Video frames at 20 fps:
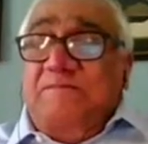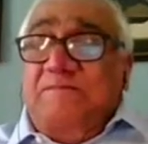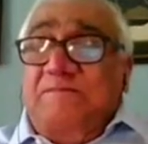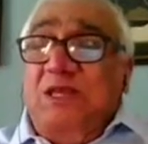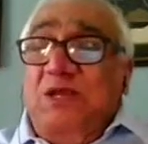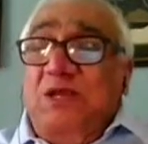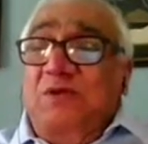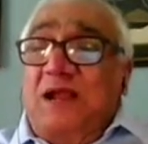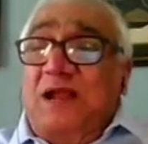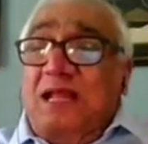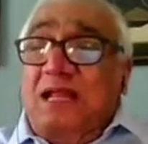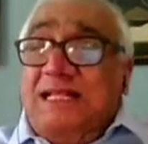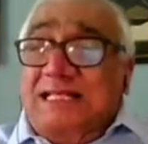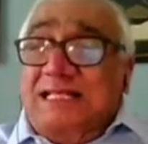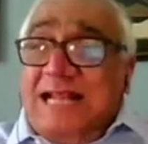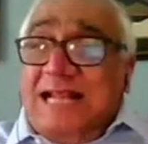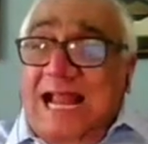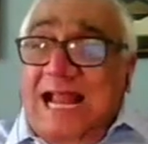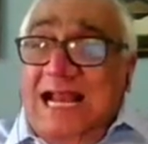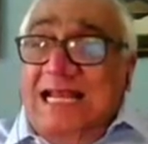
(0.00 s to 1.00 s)
the
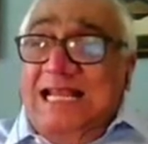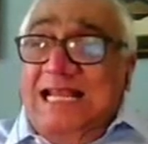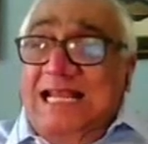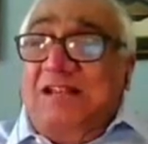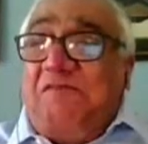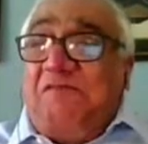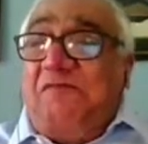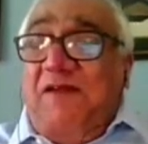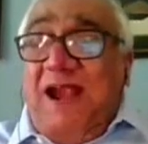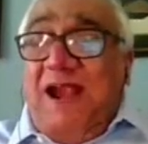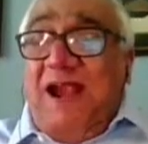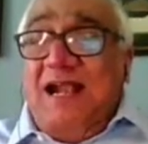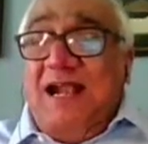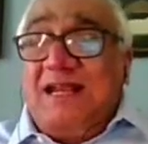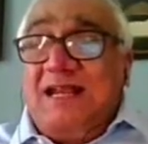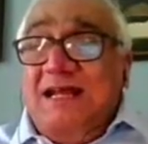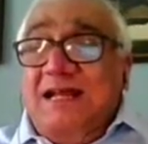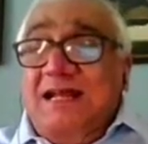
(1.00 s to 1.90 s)
Israelis felt